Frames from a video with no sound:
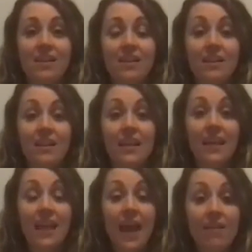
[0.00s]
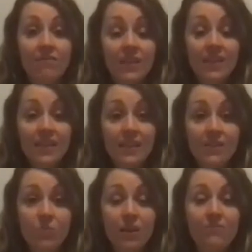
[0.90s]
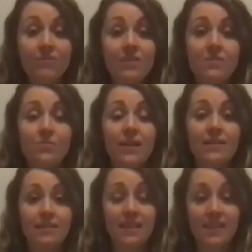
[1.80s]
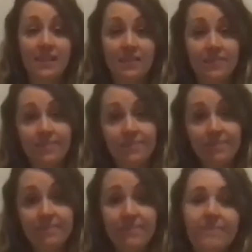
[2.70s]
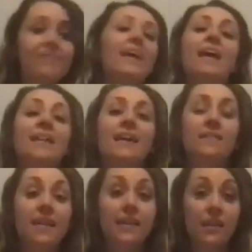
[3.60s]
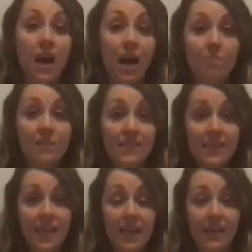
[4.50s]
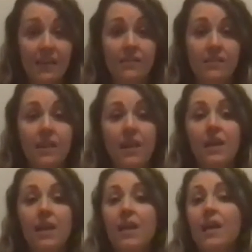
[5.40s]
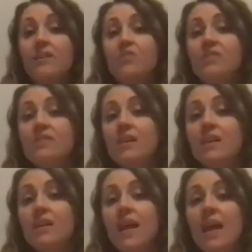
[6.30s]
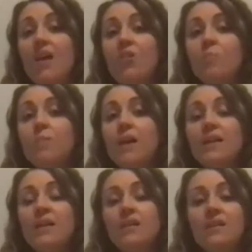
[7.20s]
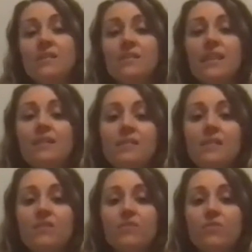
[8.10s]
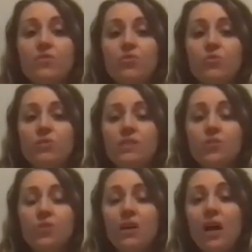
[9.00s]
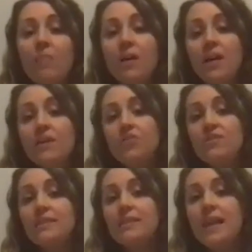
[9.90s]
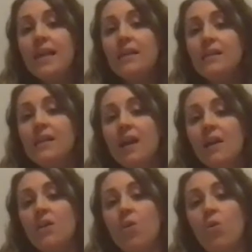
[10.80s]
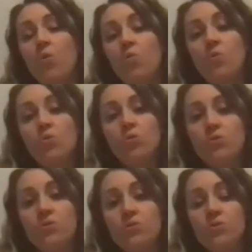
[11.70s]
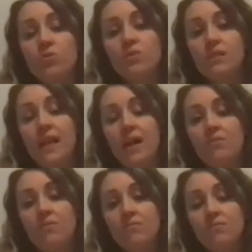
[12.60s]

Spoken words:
Let it get heavy wherever it's resting. And now take your opposite hand and just help kind of, because the tendency is for the shoulder to shrug up, just lightly kind of hold the shoulder down.